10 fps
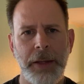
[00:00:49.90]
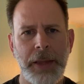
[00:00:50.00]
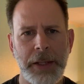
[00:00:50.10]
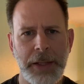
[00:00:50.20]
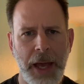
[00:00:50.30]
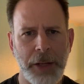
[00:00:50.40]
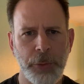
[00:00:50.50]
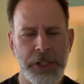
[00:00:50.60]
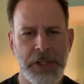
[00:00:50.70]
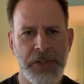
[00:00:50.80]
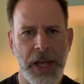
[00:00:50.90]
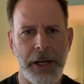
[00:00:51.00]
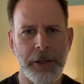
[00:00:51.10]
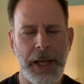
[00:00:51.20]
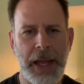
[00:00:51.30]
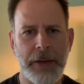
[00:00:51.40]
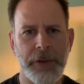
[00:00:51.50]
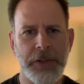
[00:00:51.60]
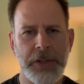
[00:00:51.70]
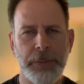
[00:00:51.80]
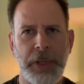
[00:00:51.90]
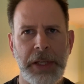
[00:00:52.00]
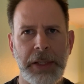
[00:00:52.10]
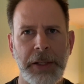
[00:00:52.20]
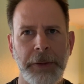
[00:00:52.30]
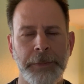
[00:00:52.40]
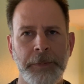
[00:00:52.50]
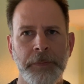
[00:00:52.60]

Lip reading: that God would desire to have us to be.